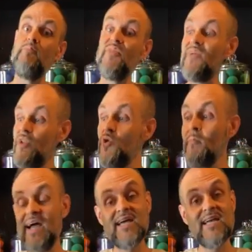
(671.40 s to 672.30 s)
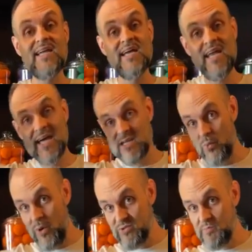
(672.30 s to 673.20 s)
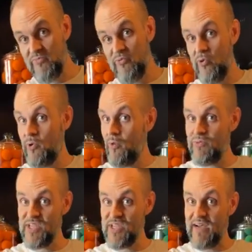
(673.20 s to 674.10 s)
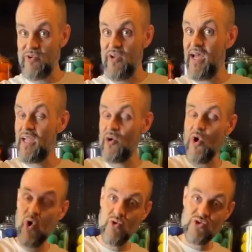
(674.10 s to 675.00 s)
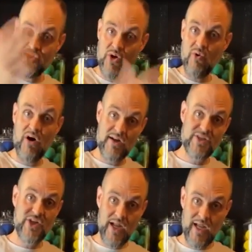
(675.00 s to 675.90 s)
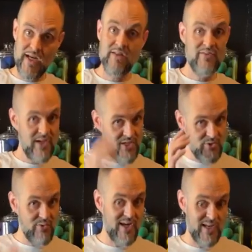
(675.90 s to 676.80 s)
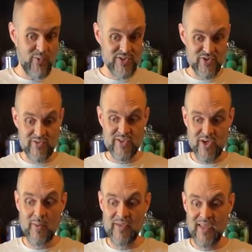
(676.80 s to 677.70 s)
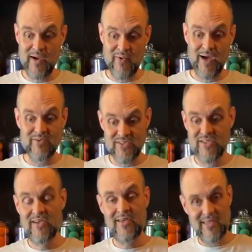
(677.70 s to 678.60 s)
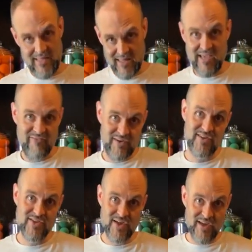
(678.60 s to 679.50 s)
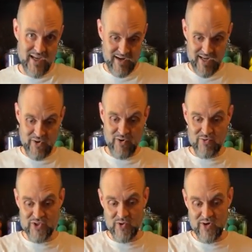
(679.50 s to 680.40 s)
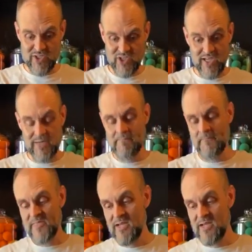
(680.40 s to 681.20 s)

but then you make it connect to what was before and what was after. You hang your whole show on a chain. Thank you, Randy Windsor, that taught me that when I was 11 and said you got to hang your whole show on a chain.